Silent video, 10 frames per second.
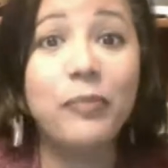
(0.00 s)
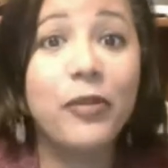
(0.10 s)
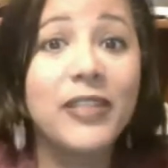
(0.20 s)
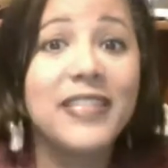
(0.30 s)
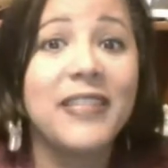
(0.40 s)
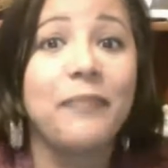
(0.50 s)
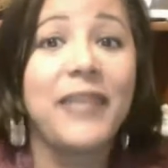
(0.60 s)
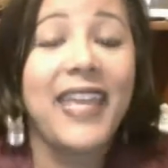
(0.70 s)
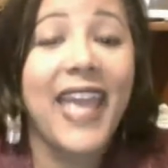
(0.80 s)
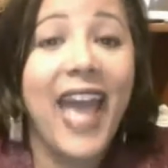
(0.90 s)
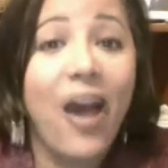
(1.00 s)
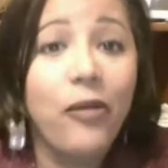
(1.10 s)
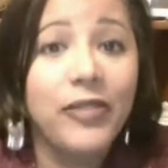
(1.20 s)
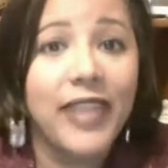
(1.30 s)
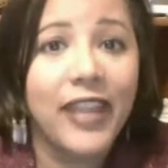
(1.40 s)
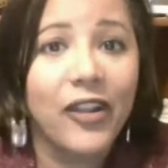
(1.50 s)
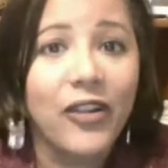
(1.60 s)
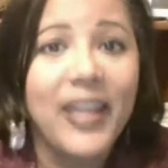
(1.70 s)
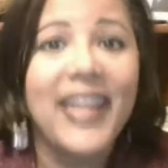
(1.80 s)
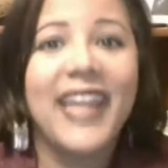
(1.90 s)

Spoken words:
put something out there